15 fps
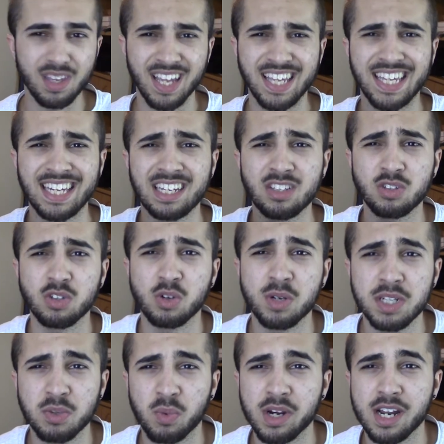getting to know
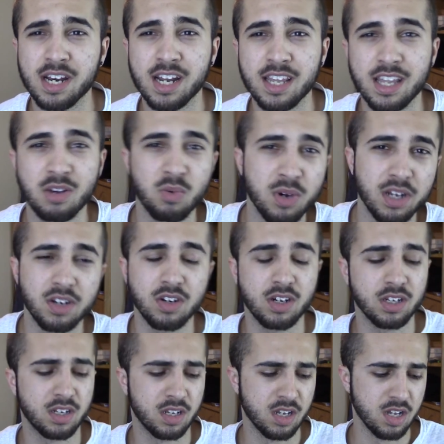one another and
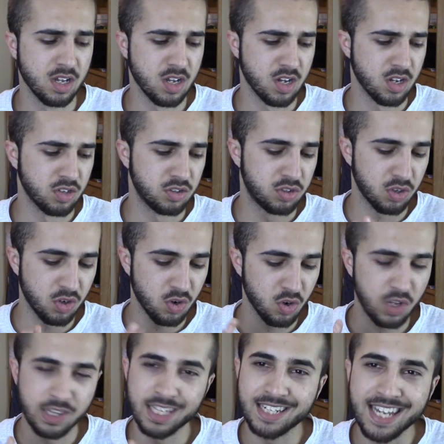whatnot.
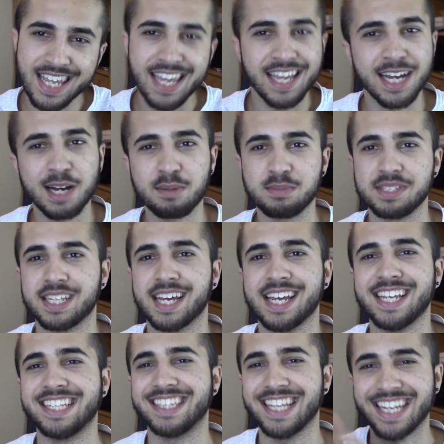So the day comes,
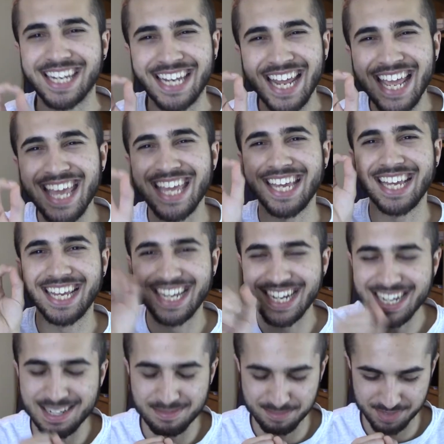guys, the day
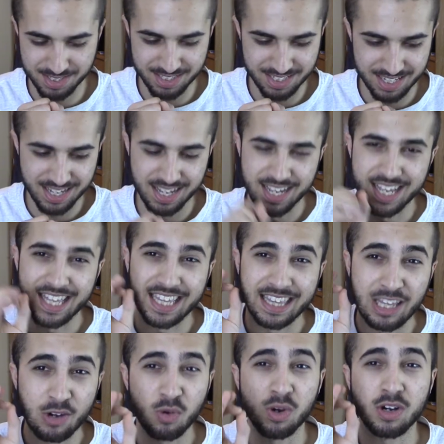comes
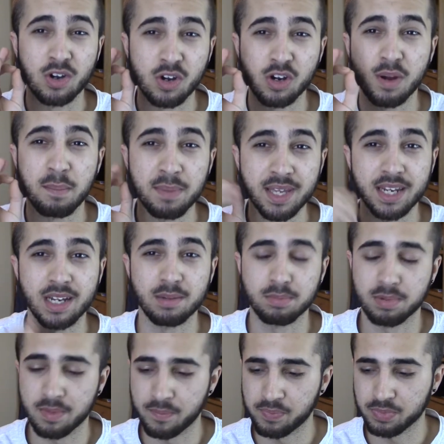that we're gonna meet
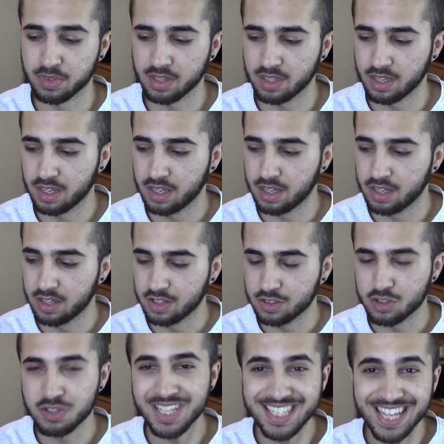up.
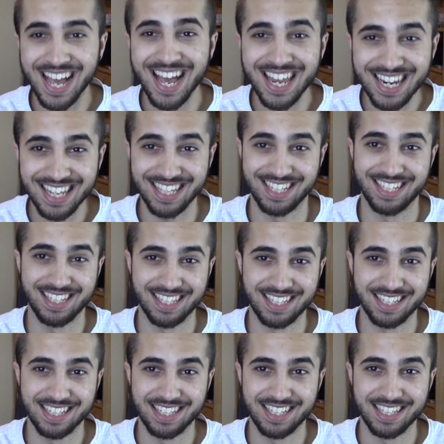So this honey,
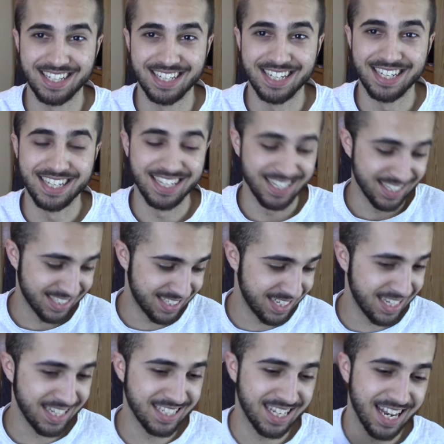she
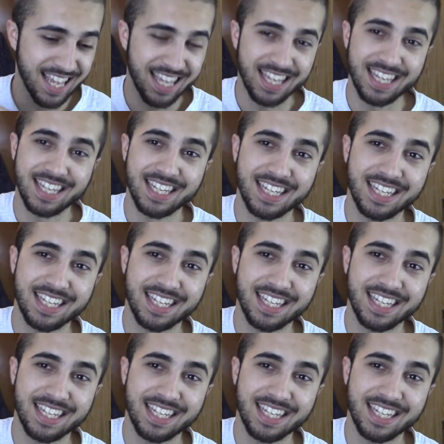is like